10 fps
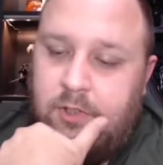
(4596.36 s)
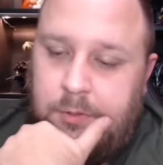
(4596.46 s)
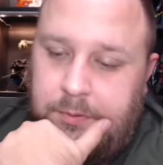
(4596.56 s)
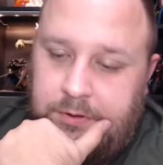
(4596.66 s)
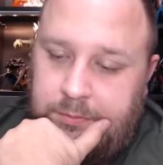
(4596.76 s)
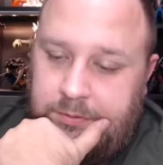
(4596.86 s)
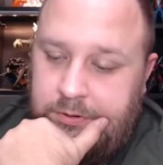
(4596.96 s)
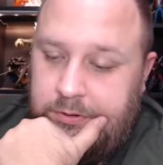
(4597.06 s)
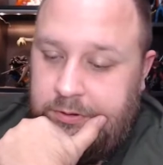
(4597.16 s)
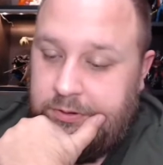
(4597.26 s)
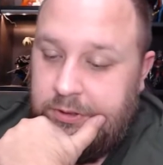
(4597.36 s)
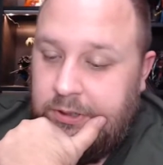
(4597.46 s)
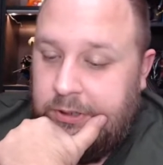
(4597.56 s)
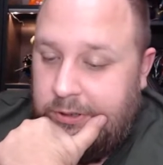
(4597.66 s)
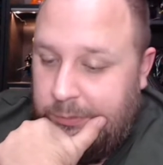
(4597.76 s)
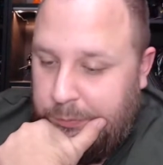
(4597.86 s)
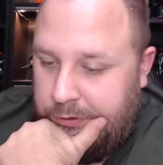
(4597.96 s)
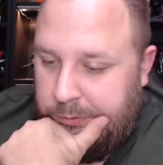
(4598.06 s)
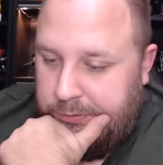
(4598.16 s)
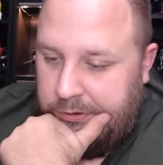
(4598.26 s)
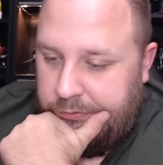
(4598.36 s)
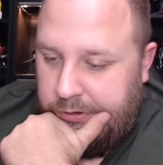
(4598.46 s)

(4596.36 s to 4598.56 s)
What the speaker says: Talk about some of the other things. And I'll pull up like a